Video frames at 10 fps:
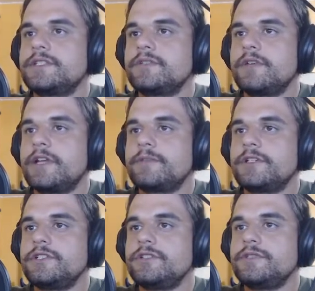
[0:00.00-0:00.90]
So what I'm going
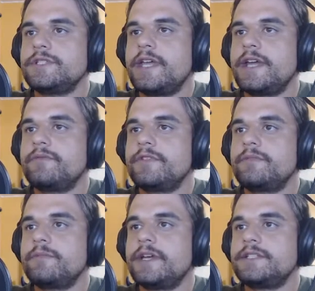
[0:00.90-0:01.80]
to do is that
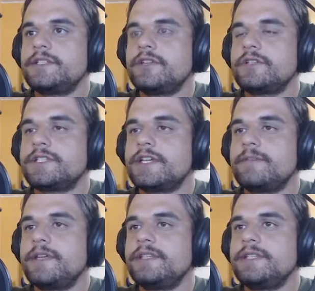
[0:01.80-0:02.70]
with my tokens I
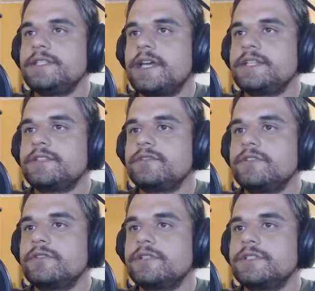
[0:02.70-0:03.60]
made, these ISIL
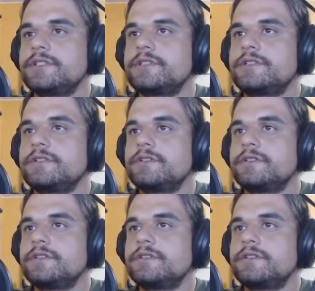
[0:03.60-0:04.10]
tokens.